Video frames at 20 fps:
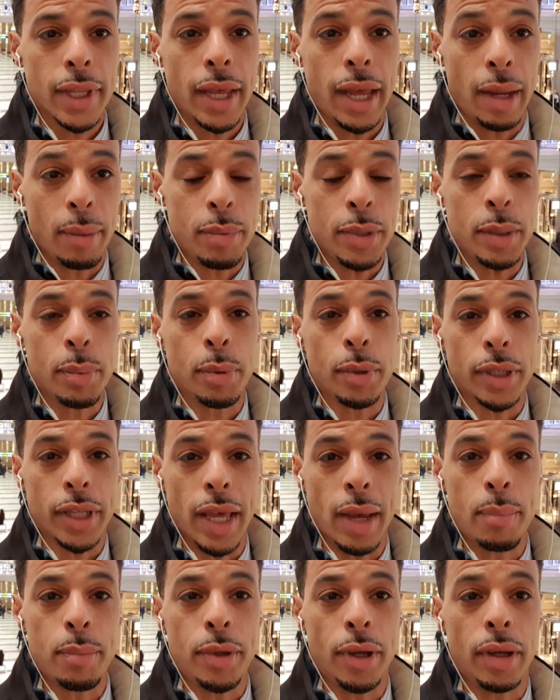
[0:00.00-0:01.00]
And people
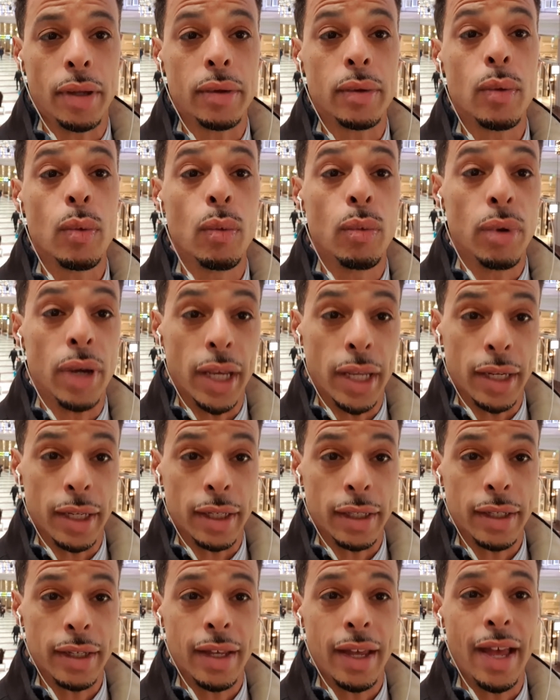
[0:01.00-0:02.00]
kept on
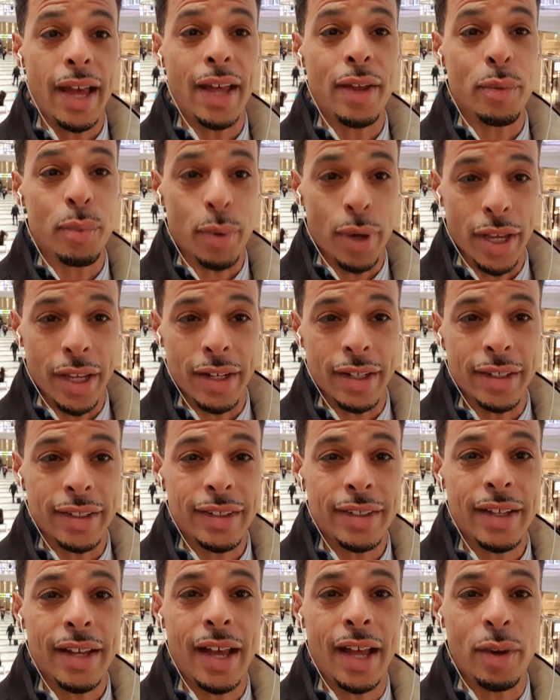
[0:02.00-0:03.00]
waiting and waiting
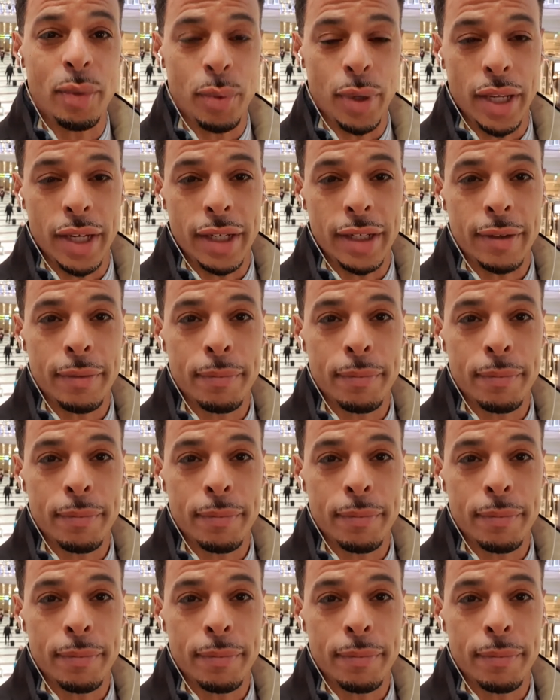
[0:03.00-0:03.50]
and waiting.